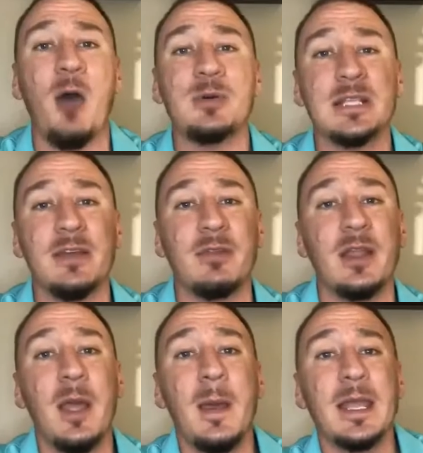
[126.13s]
was living
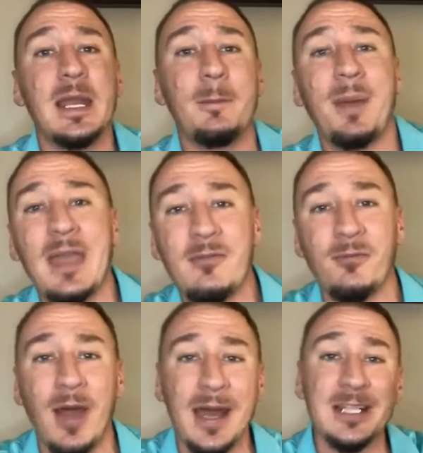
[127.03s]
getting paid
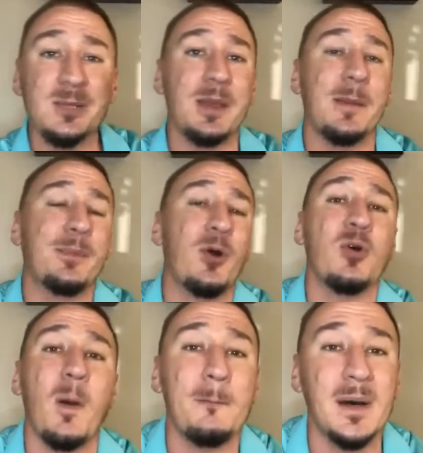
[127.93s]
Friday to being broke
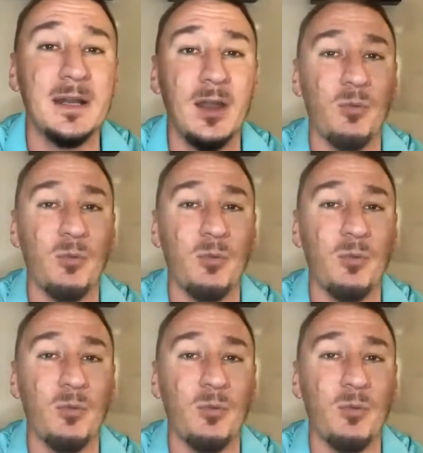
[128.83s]
on Monday,